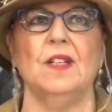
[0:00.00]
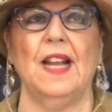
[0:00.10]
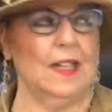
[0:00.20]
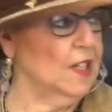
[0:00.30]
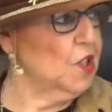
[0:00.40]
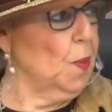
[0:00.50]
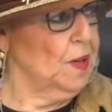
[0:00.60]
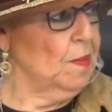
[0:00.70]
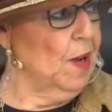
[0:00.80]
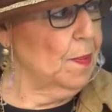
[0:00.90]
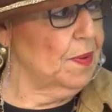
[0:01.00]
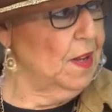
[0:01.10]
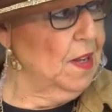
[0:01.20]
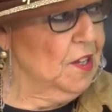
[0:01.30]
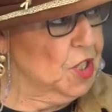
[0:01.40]
and now let's open them up.
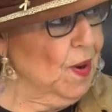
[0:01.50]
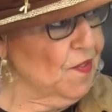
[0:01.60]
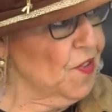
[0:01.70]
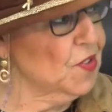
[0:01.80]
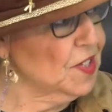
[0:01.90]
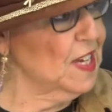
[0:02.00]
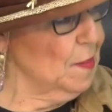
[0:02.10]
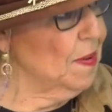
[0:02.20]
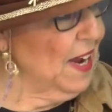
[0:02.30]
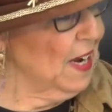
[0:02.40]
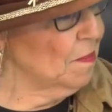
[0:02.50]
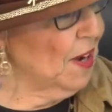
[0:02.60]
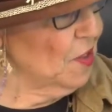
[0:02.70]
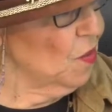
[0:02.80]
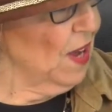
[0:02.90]
So our first campaign,
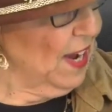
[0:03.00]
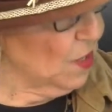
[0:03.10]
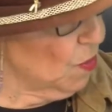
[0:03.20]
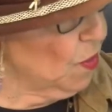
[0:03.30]
by the way, is what